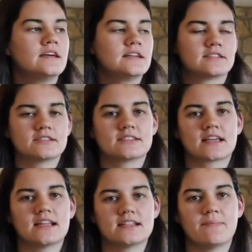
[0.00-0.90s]
So it just
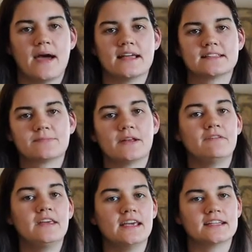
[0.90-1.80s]
kind of depends, but if
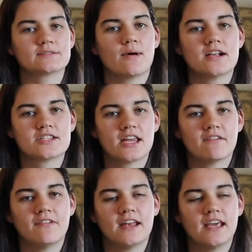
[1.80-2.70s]
he is watching
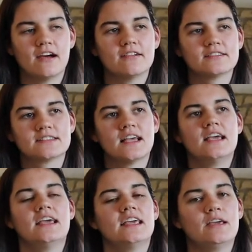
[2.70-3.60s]
videos,
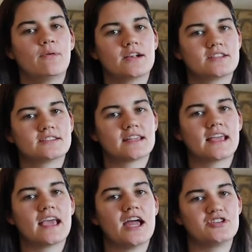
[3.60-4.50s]
he watches
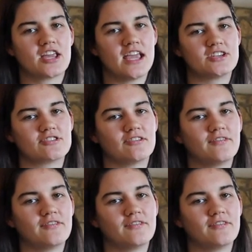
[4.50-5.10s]
like educational